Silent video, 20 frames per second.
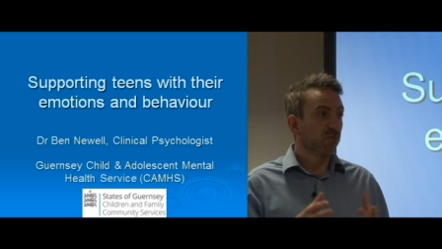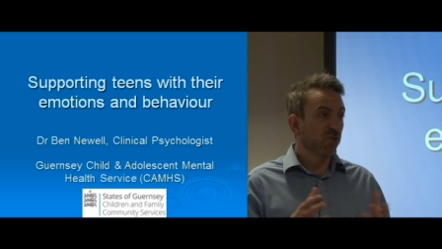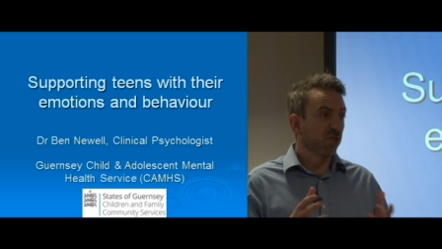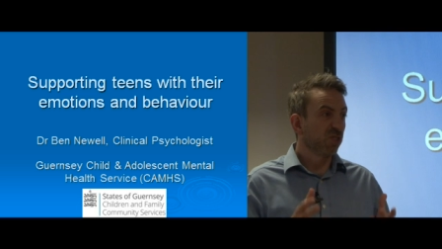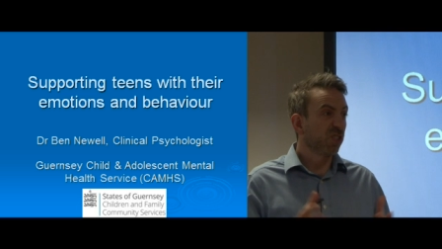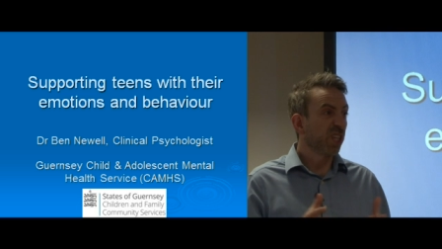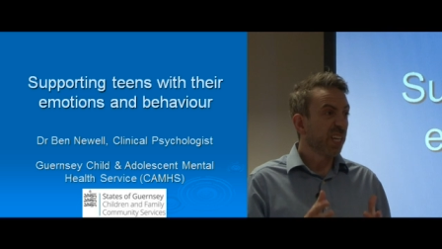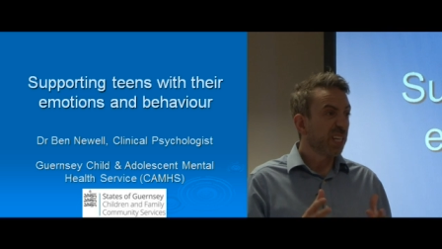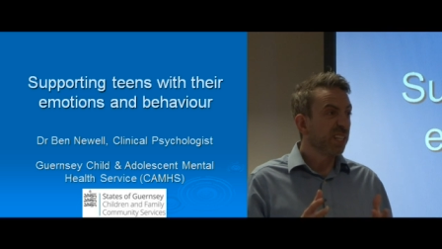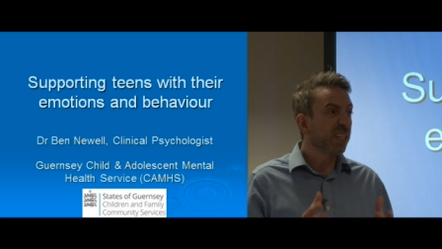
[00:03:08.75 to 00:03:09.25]

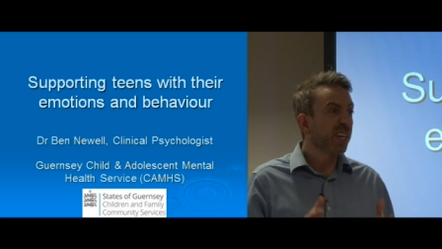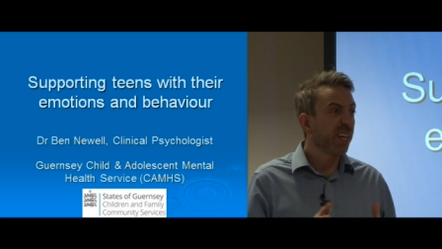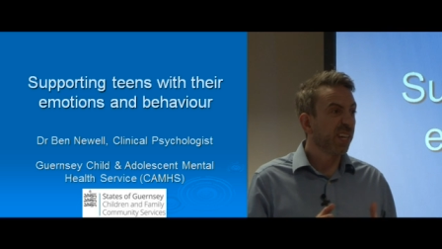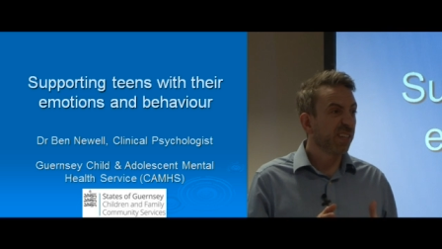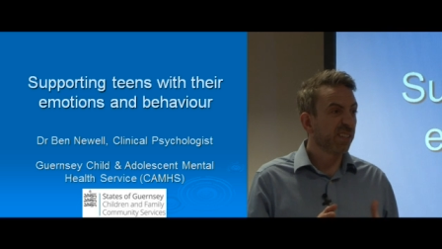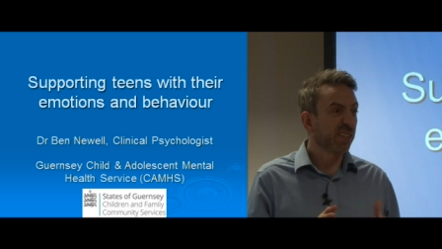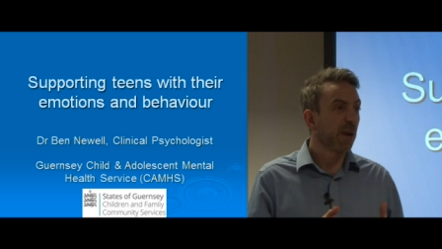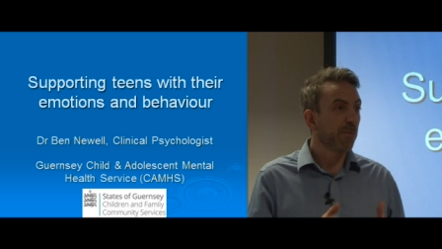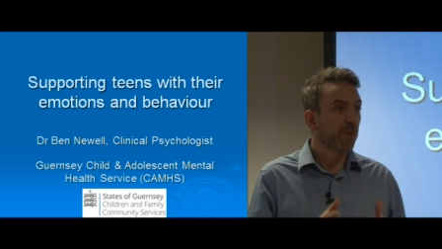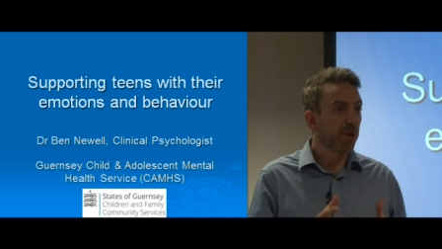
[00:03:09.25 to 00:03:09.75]
teen years
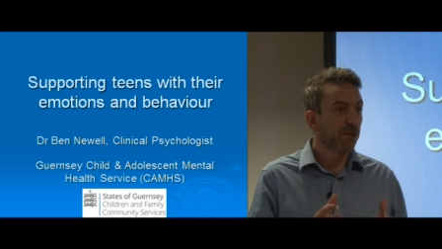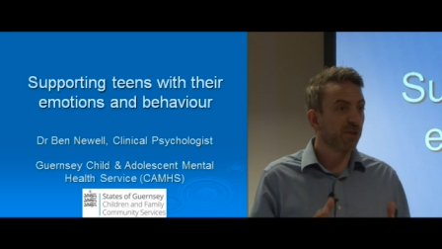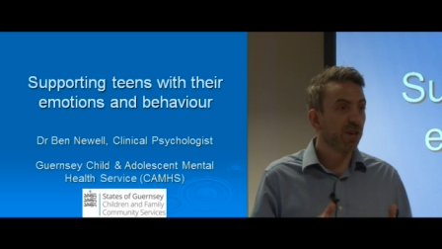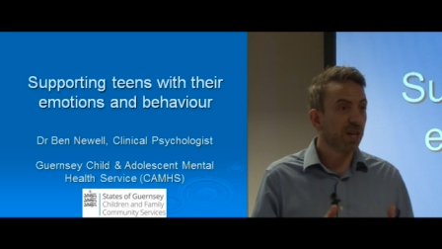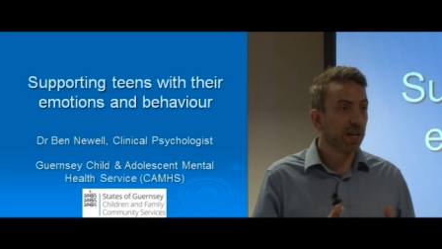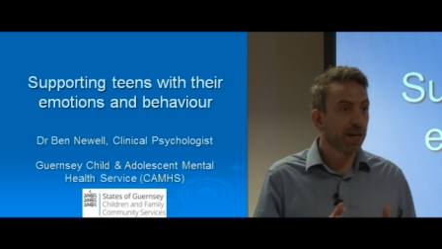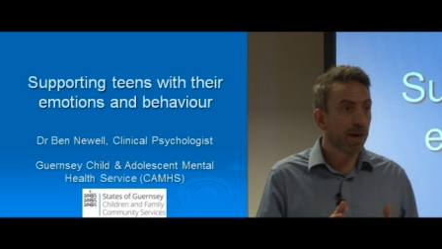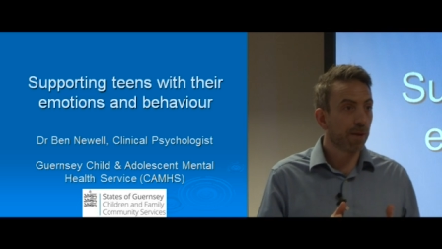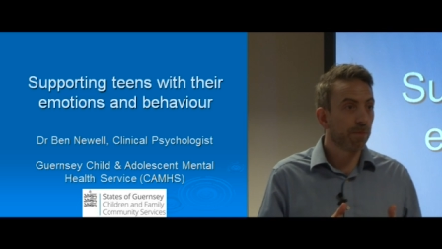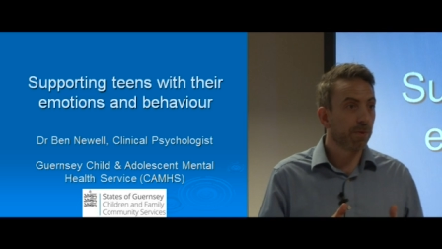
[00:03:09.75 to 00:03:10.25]
can be
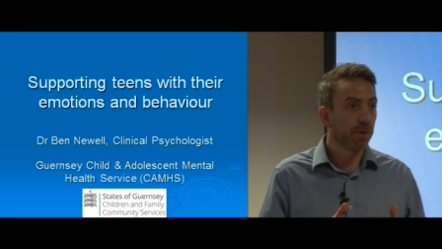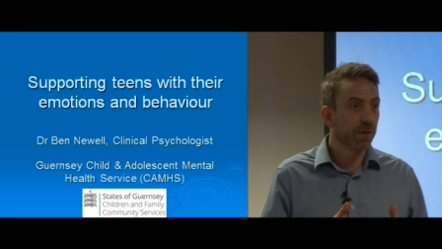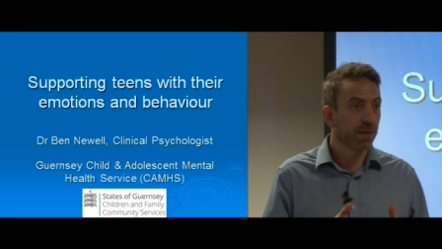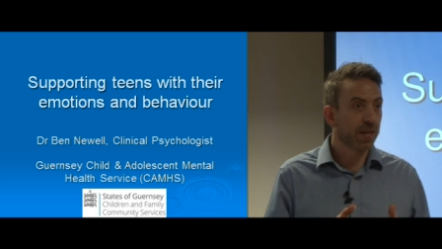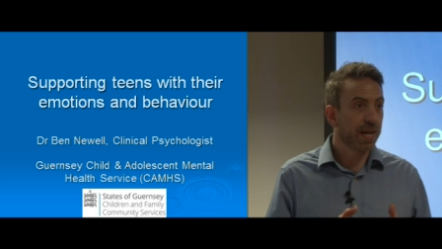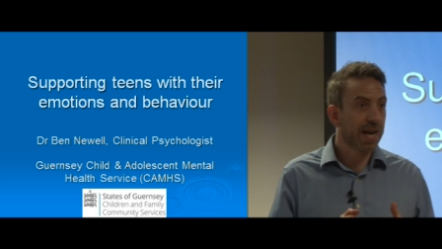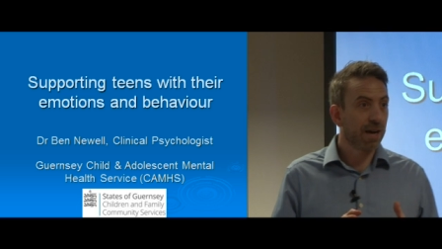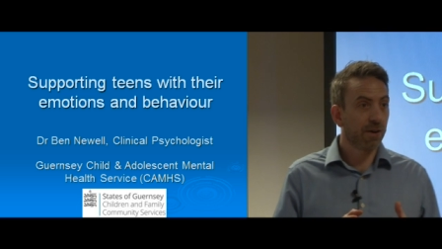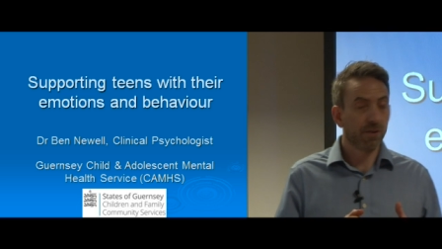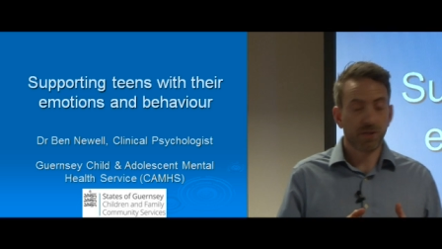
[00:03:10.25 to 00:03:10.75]
really up and down,